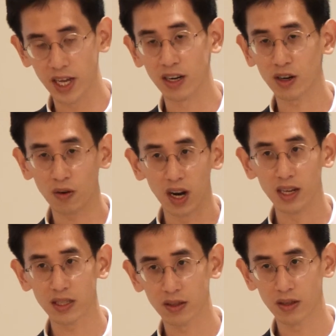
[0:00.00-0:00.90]
and
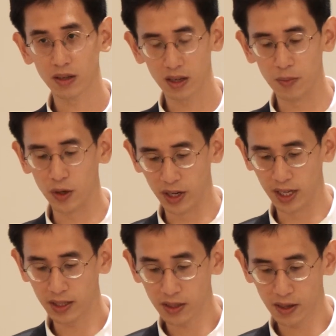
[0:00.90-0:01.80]
across
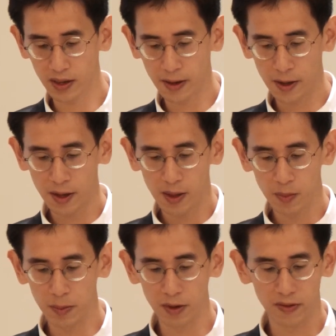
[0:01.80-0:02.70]
communities,
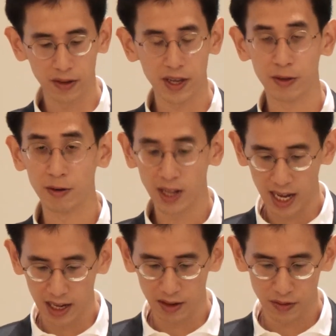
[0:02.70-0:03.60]
people felt that their
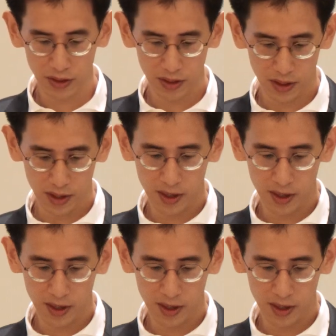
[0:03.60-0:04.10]
lives